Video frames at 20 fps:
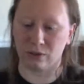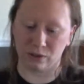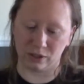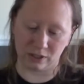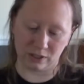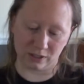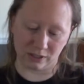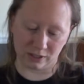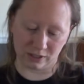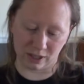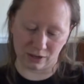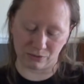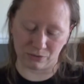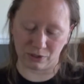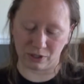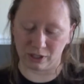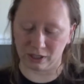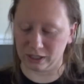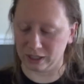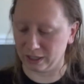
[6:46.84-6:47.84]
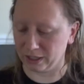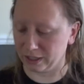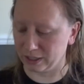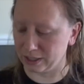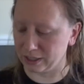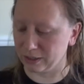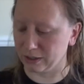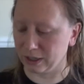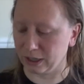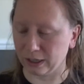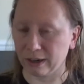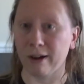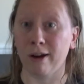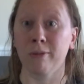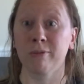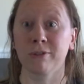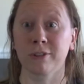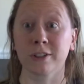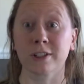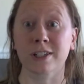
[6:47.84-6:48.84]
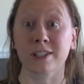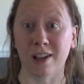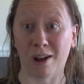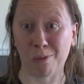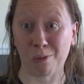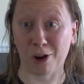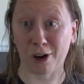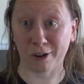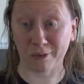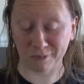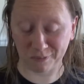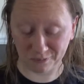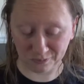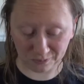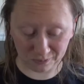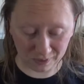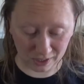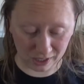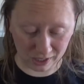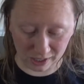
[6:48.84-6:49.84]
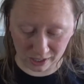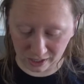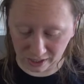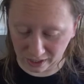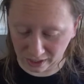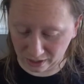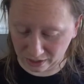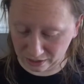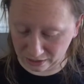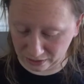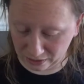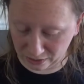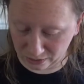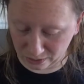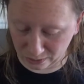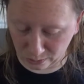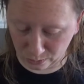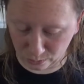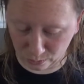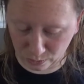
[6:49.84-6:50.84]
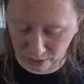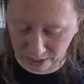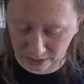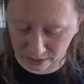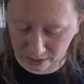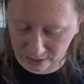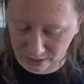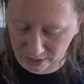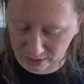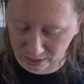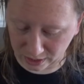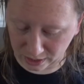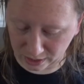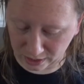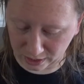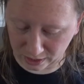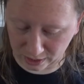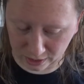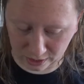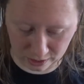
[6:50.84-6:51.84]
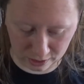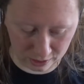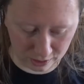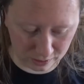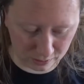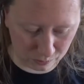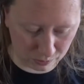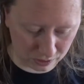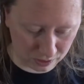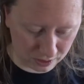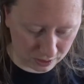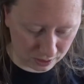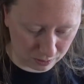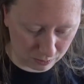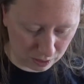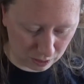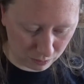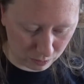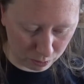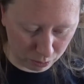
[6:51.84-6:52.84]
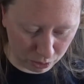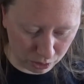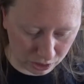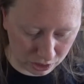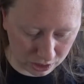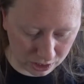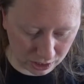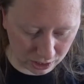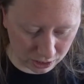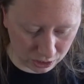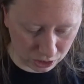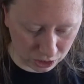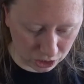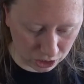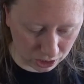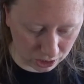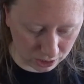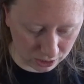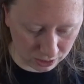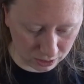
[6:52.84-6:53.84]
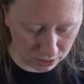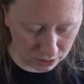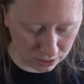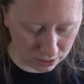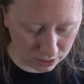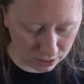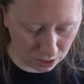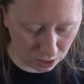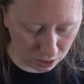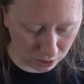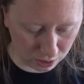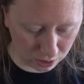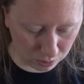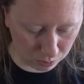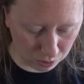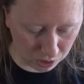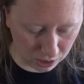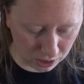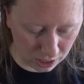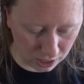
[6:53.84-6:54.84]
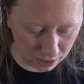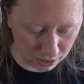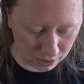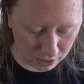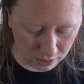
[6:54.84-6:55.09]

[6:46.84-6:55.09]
this is definitely gearing up for summer. All right, let's see. My reproductions are gonna be